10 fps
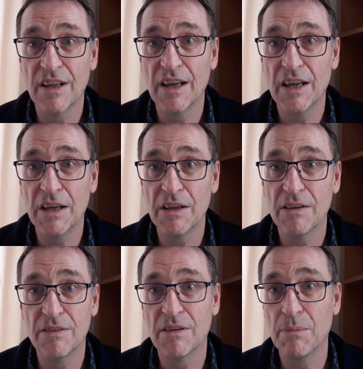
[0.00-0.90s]

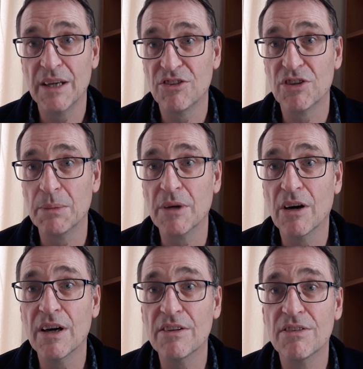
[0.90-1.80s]
the mainstream
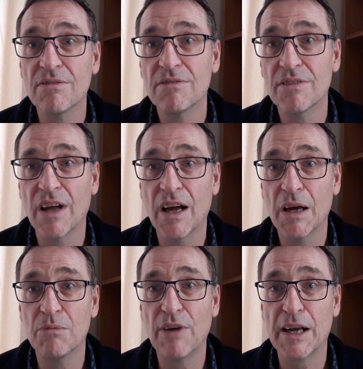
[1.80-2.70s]
guys
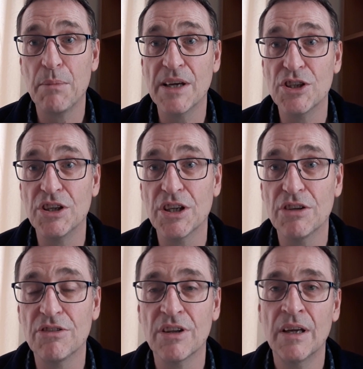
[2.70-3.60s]
recommend you use.